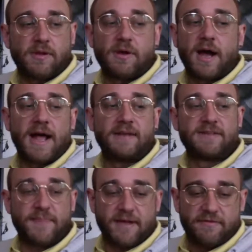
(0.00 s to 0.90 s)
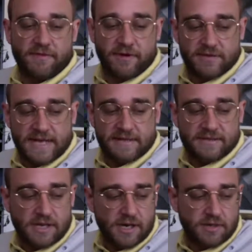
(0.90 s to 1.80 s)
I had to pay for your dad's
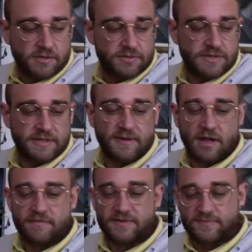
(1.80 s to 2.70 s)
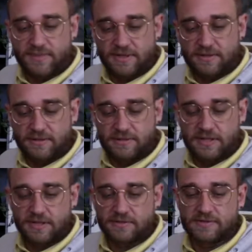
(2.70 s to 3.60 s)
house and all of his bills
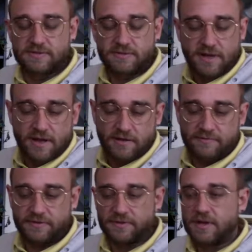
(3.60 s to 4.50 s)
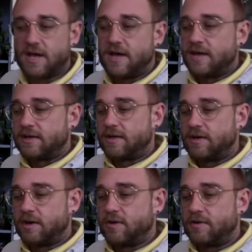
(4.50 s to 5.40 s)
and his stuff, and, you
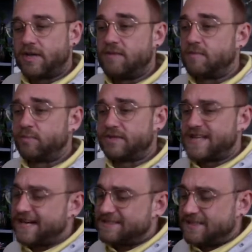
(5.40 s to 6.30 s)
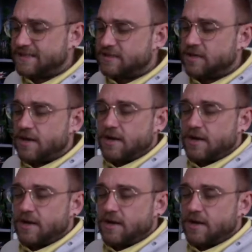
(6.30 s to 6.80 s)
know, keep him protected.